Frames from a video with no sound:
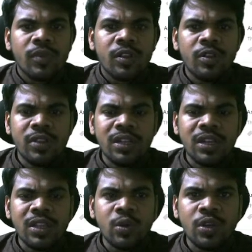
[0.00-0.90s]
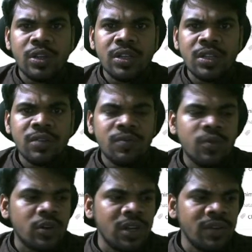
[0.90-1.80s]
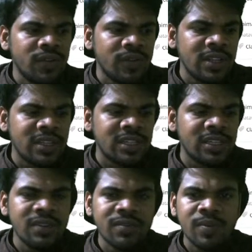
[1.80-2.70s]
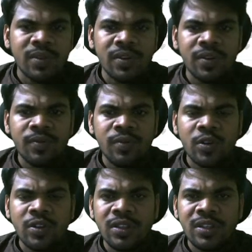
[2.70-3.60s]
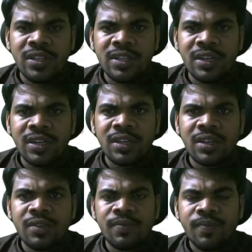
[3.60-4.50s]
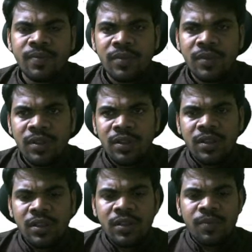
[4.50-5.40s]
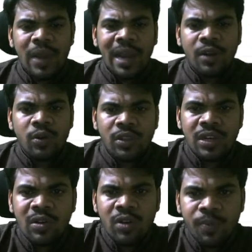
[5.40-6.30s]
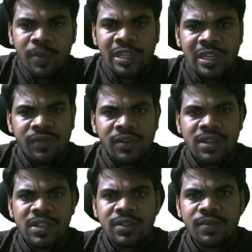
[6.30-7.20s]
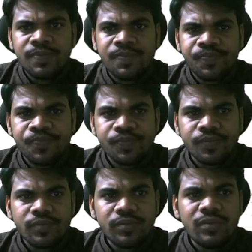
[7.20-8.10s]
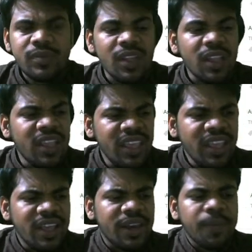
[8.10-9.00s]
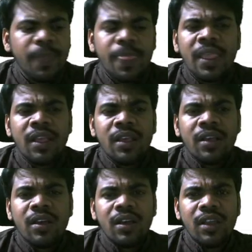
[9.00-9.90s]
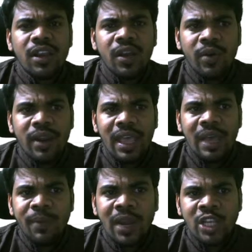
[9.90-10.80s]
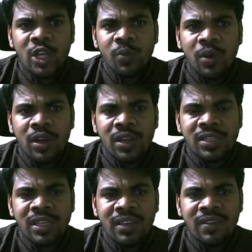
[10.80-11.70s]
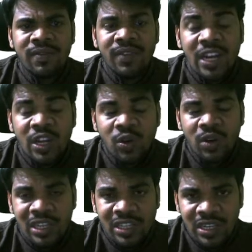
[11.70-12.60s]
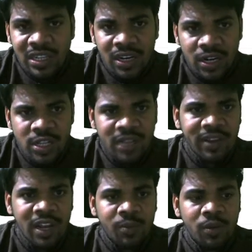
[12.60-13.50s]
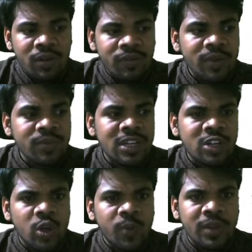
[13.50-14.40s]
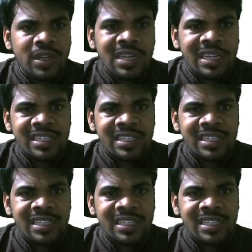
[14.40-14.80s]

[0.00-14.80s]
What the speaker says: So these are the questions 14, 15, 16 from the photosynthesis and plant growth and development chapters. Here in our app Rajesh Biology, video lectures are also available from these topics like